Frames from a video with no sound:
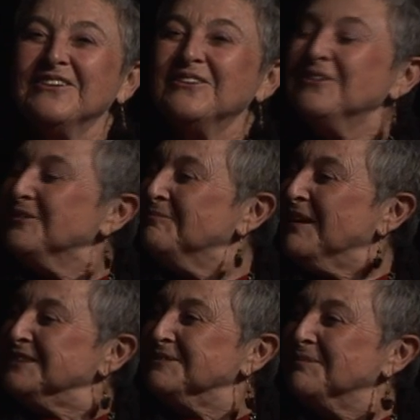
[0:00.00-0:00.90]
A
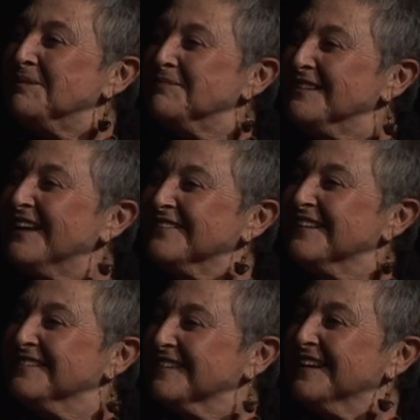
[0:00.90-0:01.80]
whole bunch of
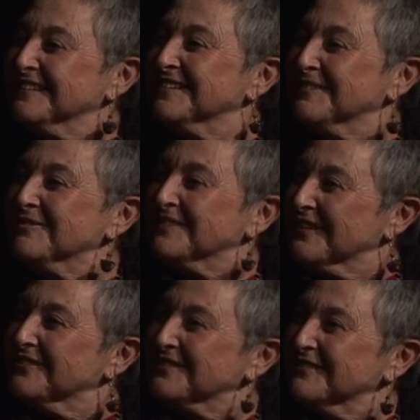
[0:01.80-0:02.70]
people out there saying to
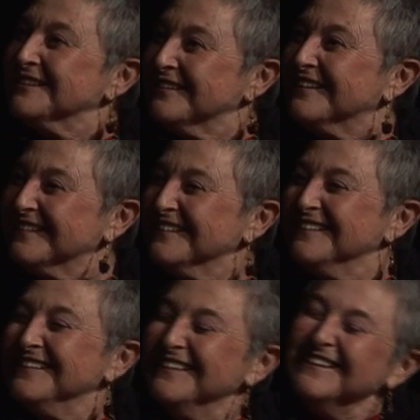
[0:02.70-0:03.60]
themselves,
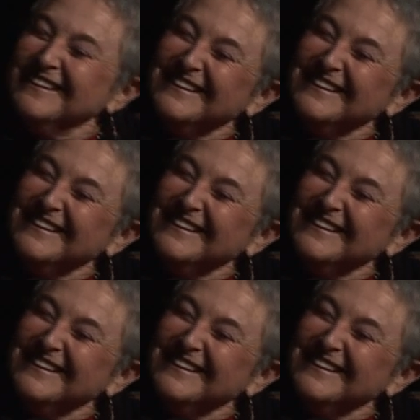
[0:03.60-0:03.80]
sweetheart.